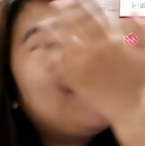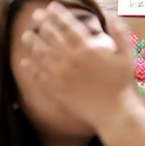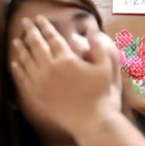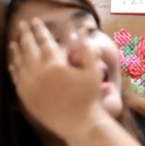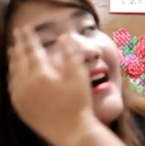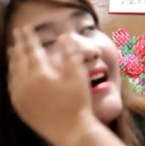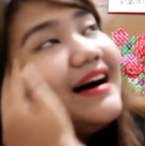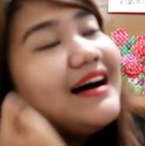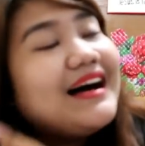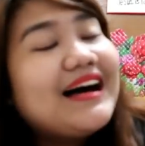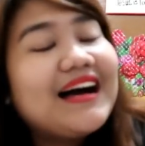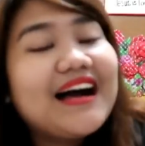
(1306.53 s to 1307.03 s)

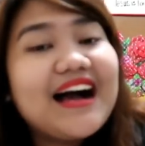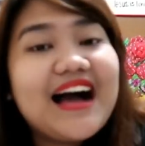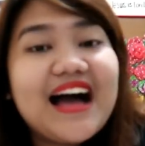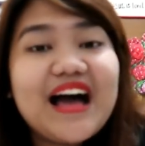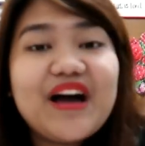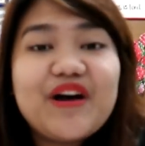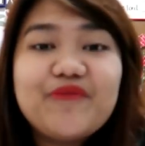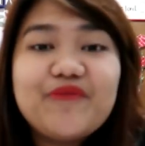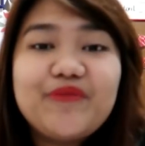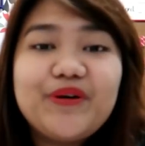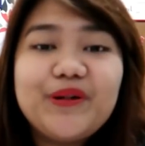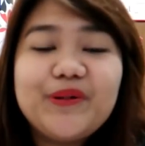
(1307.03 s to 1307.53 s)

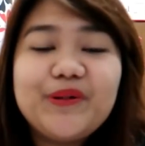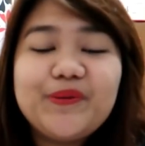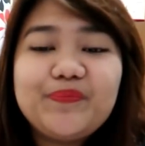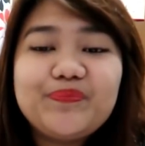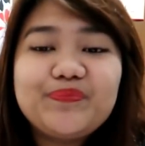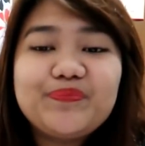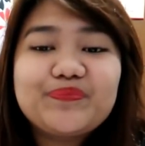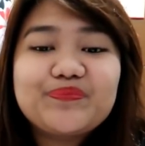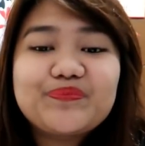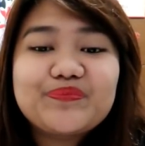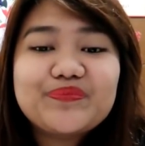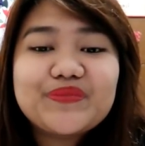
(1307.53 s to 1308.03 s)
Well,
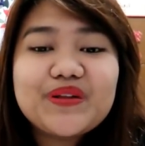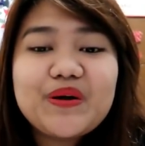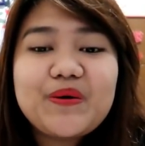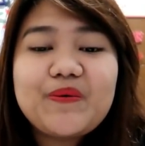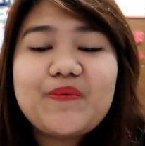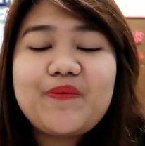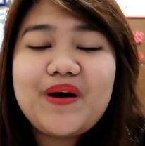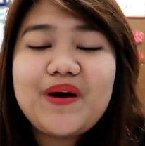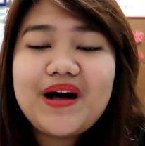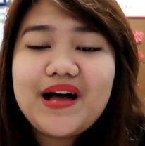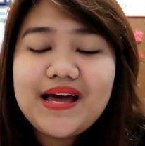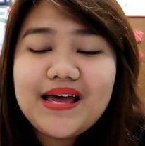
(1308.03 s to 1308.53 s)

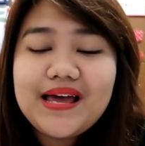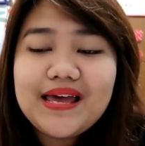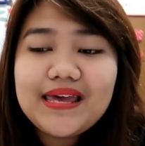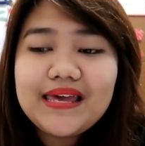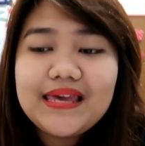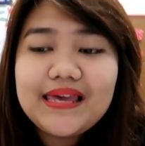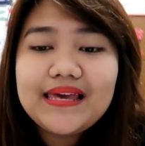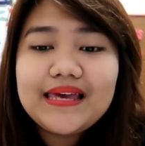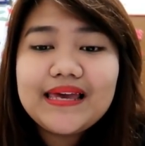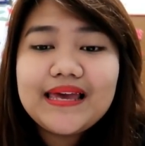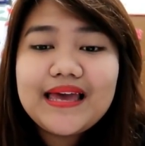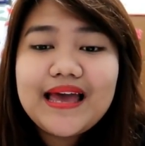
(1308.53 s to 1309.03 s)

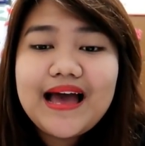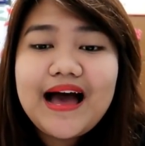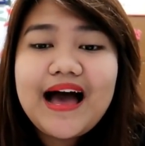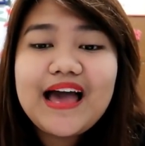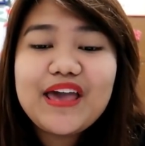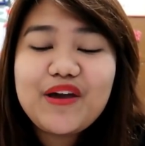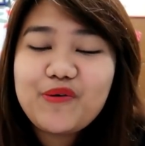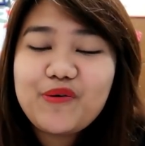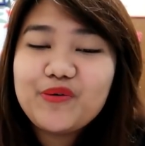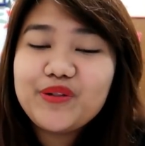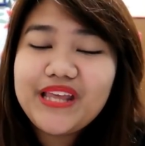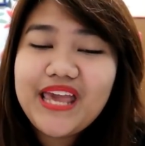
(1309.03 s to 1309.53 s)
why
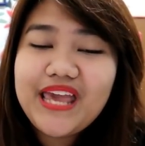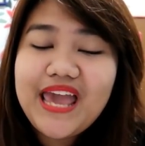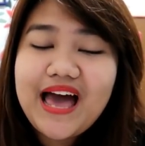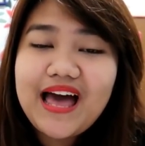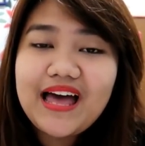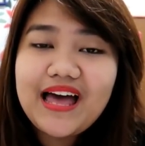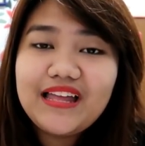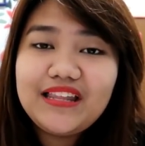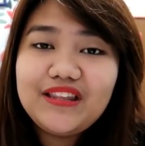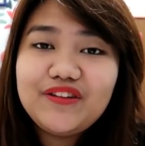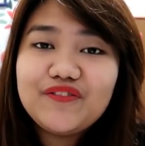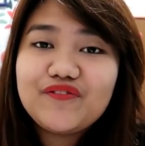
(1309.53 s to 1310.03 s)
I only
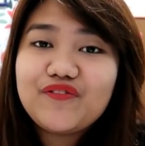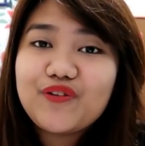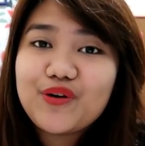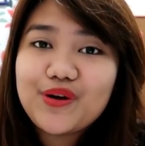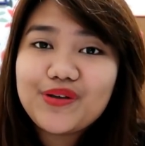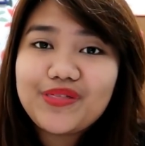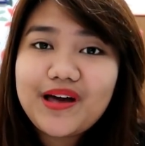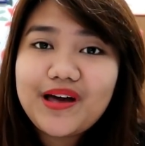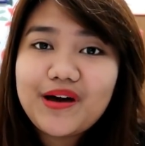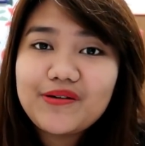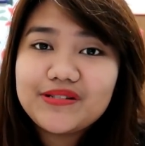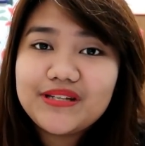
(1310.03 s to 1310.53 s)
had
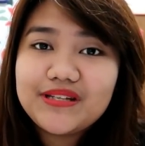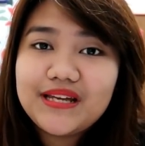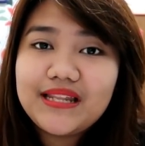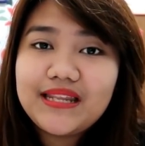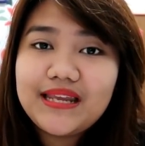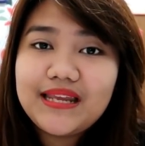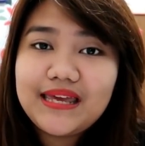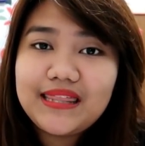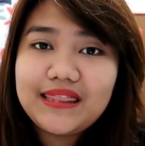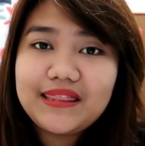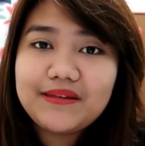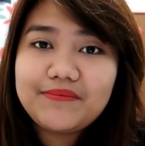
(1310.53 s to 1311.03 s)

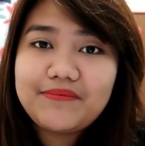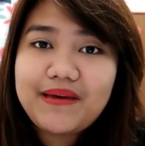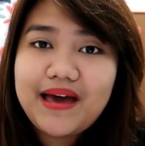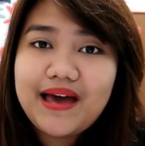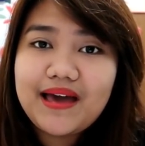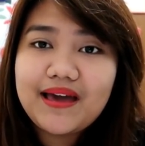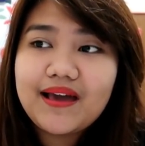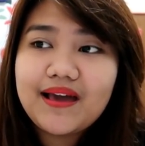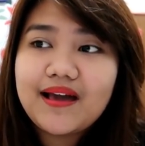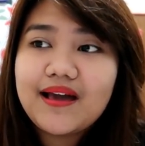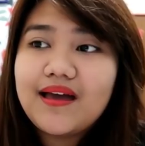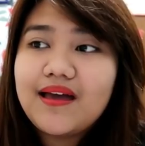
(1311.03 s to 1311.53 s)
4,000 in the
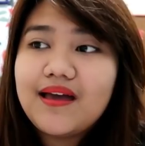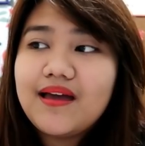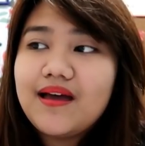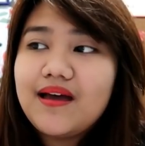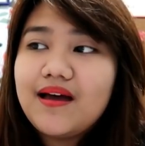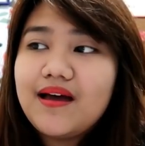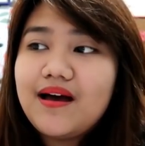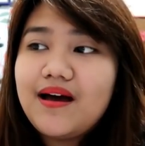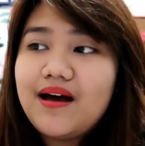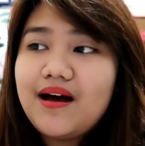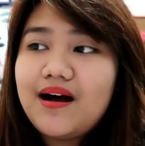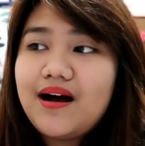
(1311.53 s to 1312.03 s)
bank?
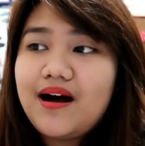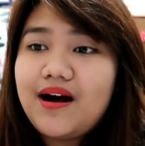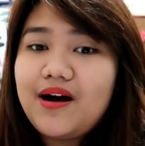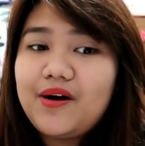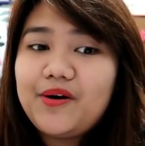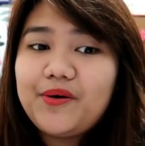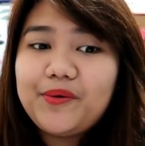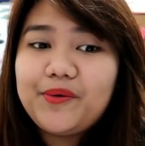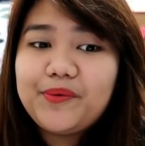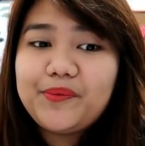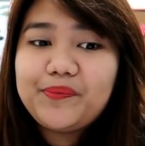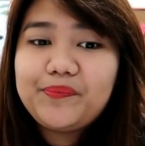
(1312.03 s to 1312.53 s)

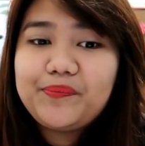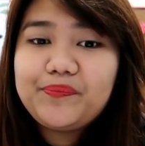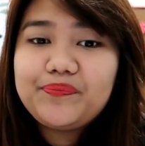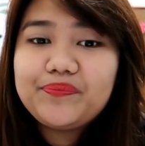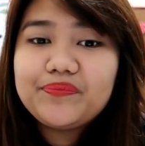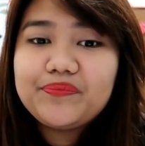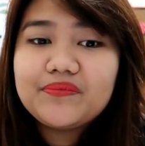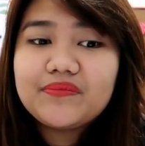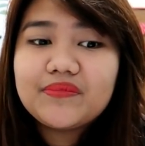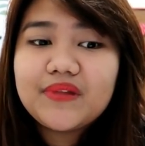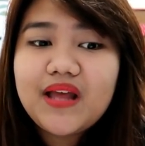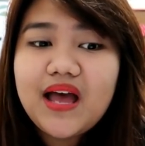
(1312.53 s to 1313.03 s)

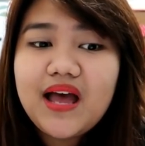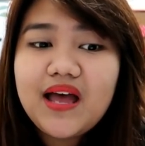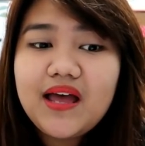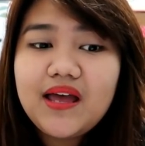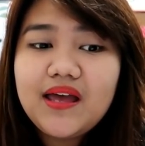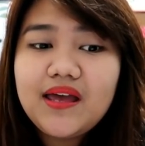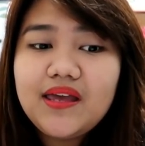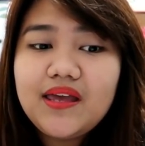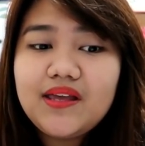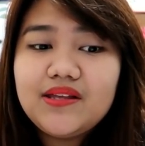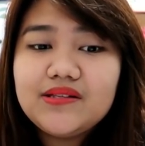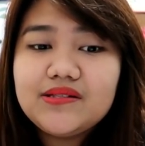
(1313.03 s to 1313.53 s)

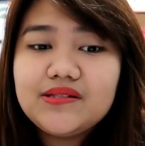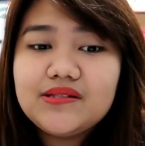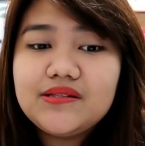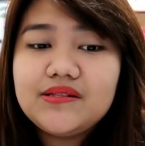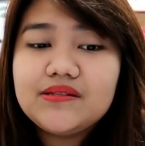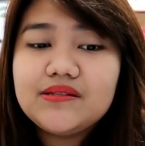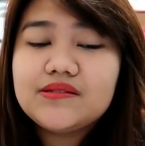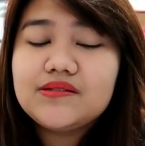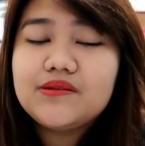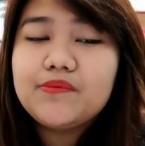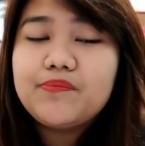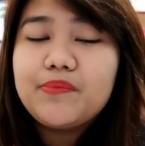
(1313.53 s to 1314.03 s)
I
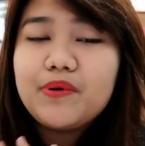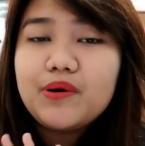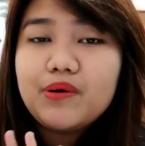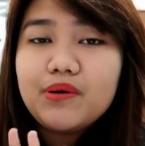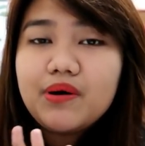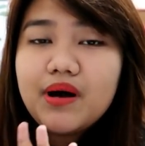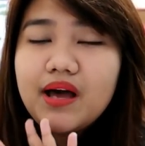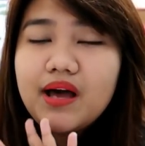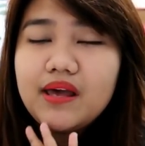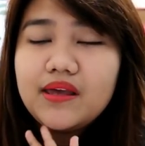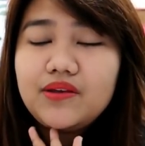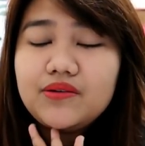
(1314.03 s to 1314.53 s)

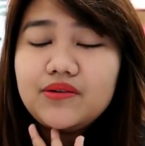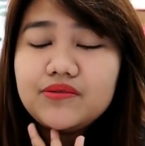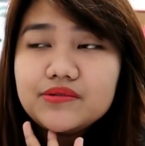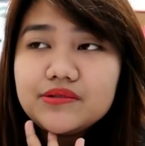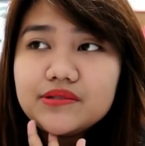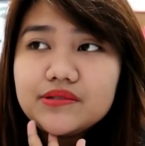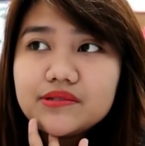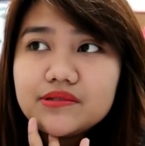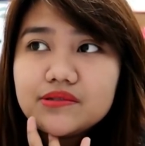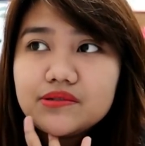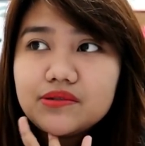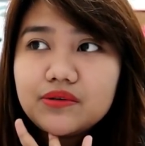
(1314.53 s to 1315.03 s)

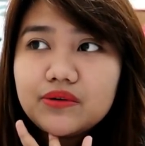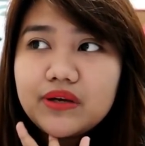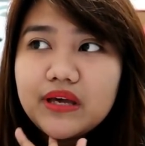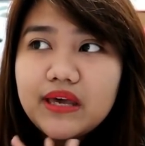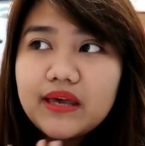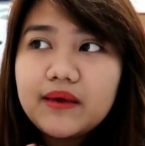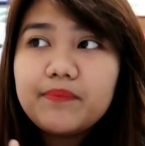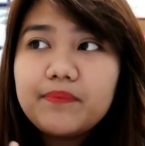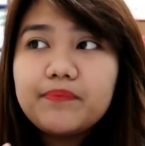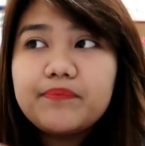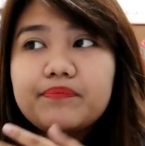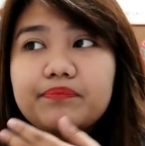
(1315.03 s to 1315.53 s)
used to
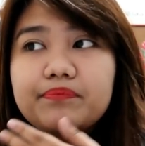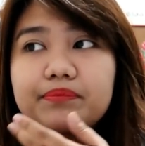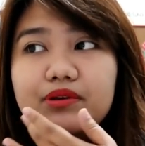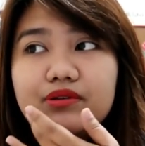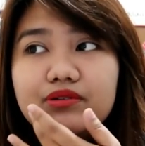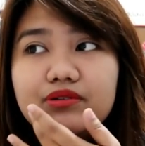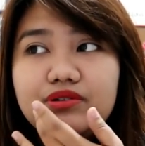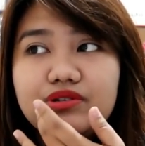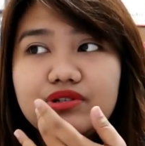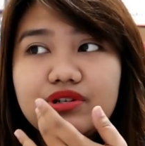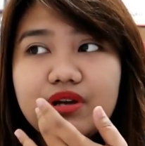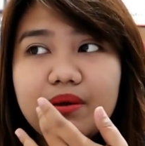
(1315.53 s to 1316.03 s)
keep
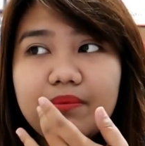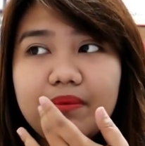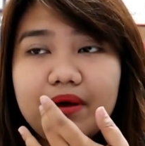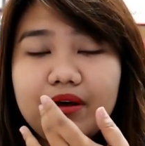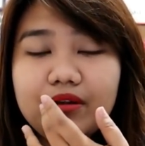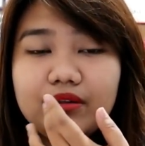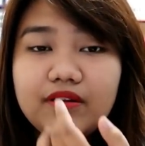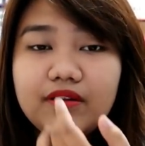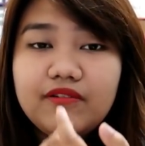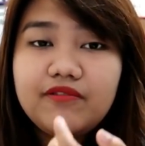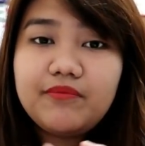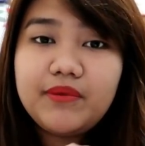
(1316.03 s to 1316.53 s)
huge
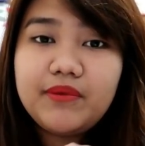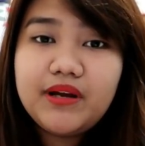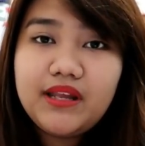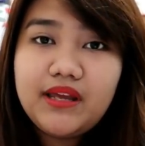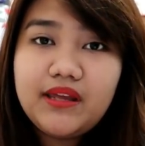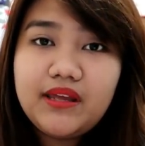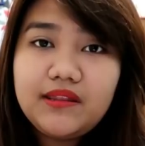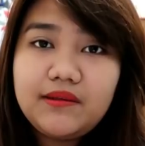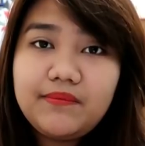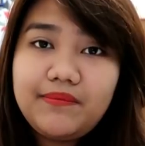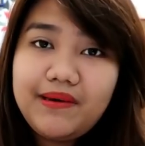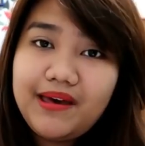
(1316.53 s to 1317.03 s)
amount of
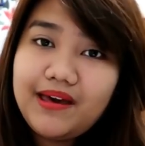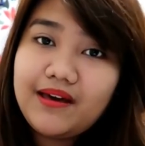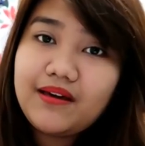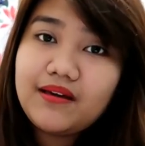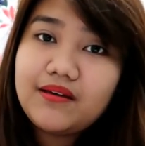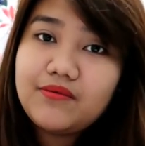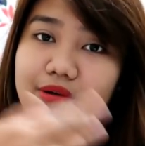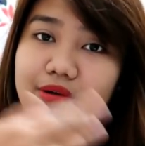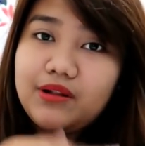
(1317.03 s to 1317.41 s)
money in the bank.